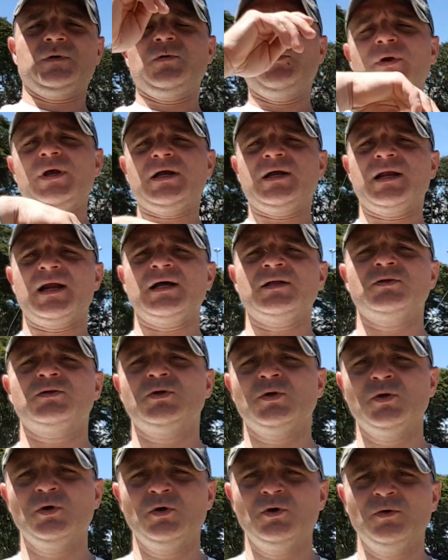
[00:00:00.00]
Quick run
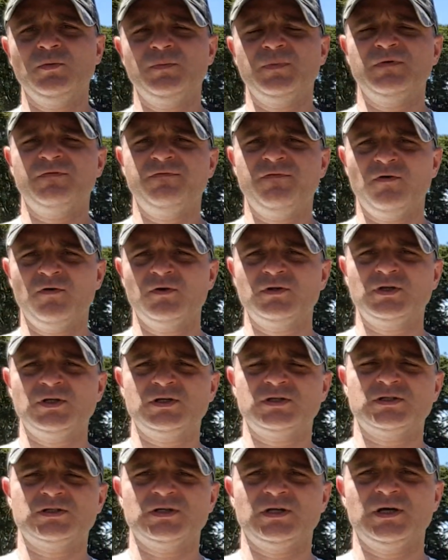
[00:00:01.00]
through before
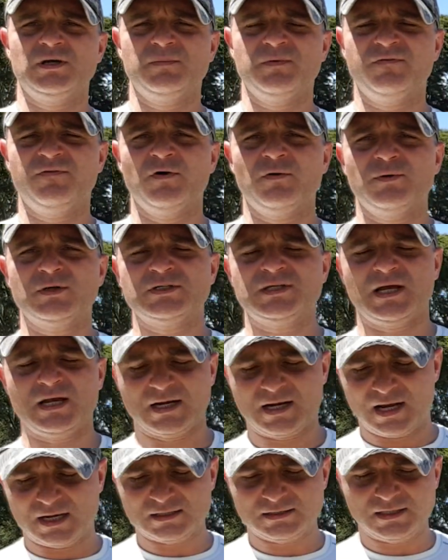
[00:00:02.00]
we
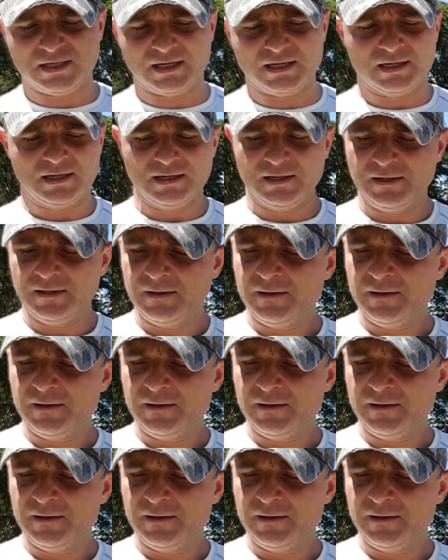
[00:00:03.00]
start casting.